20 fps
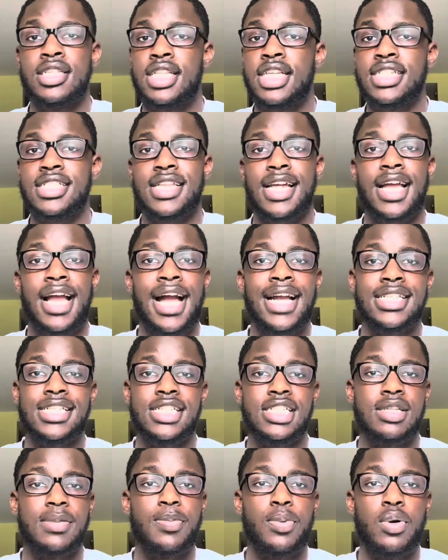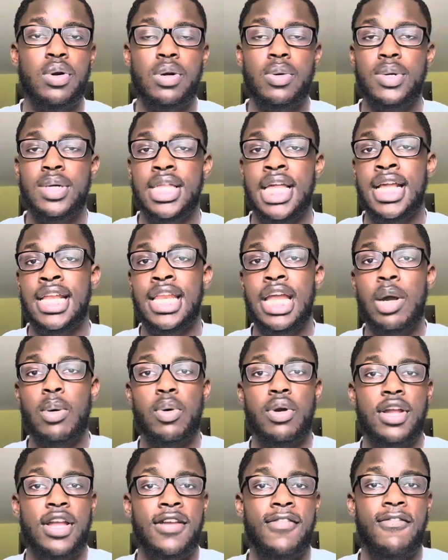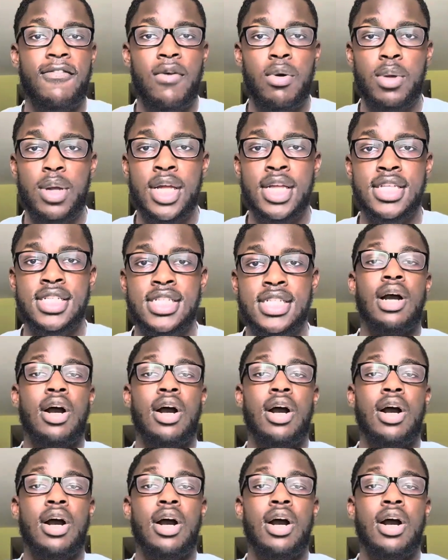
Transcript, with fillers: things like IT support with a networking focus.